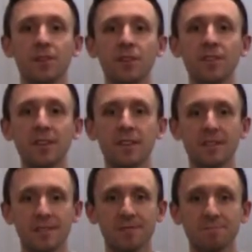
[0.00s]
Just like
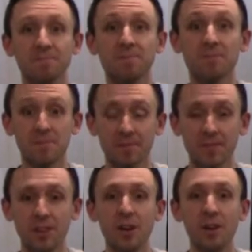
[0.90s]
this.
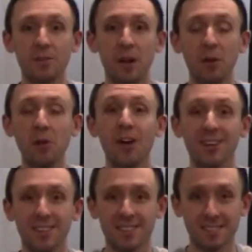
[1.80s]
Go ahead, follow
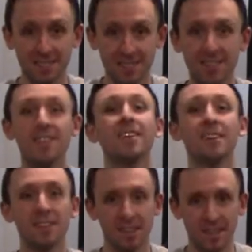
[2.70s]
along.
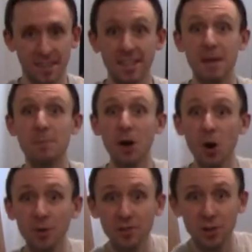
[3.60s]
Keep it
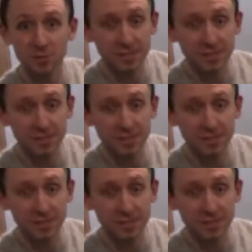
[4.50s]
going, don't